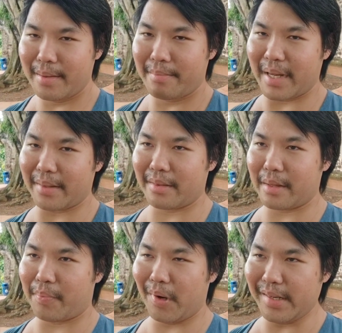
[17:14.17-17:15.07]
But
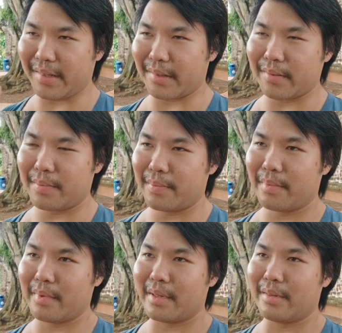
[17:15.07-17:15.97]
the point is,
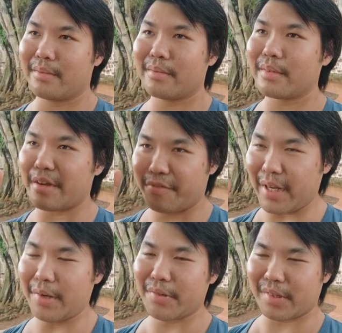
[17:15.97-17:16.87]
the
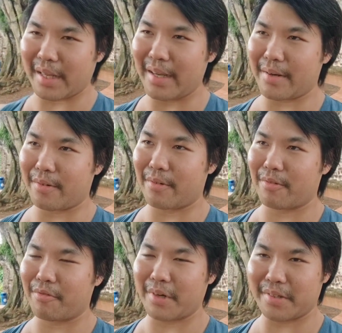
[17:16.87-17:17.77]
VOC
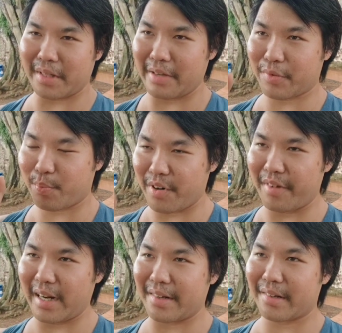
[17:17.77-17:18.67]
receives
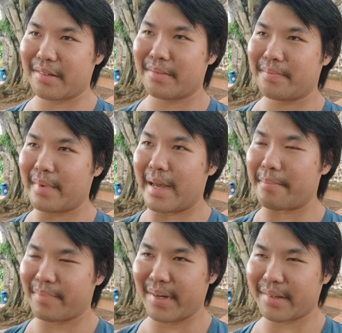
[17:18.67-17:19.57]
privileges
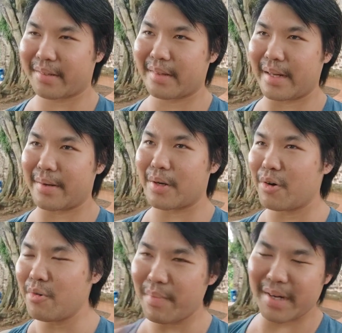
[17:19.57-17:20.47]
and perks that
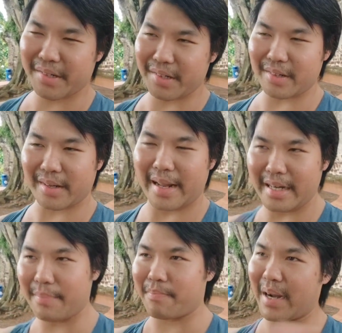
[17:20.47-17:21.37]
no merchant in
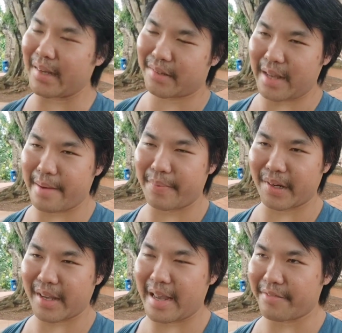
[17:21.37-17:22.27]
any past
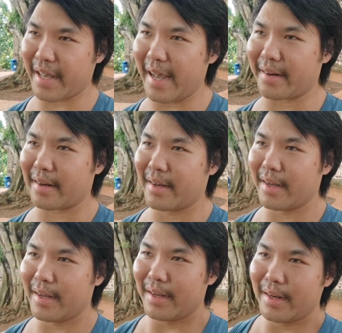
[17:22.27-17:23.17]
epoch ever had.
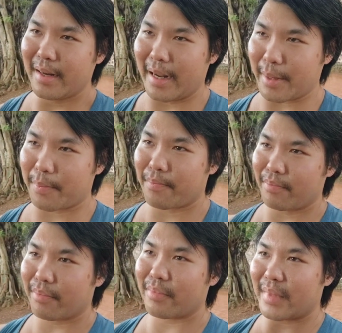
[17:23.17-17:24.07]
Like,
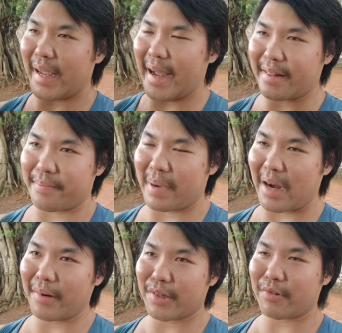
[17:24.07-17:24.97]
they had the
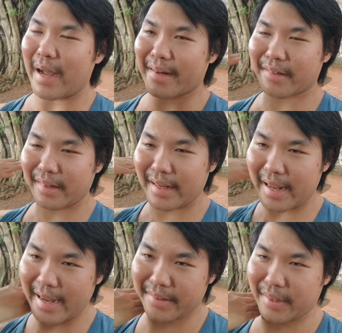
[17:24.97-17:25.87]
power to actually
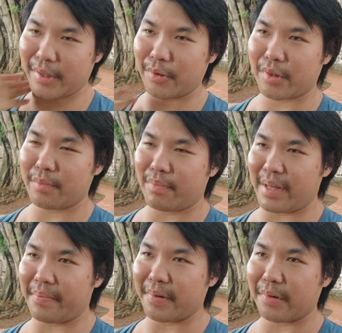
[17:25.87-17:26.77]
execute
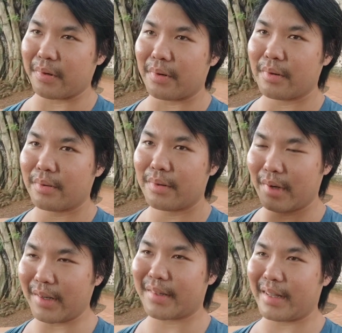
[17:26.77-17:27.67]
people,
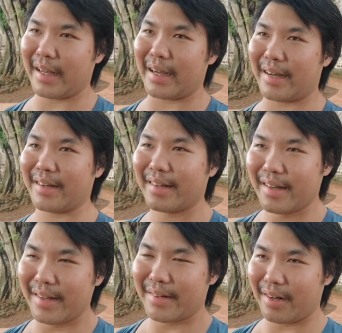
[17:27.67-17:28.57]
not
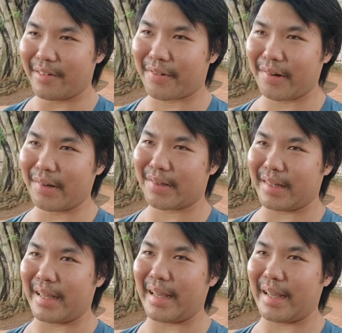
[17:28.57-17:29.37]
of course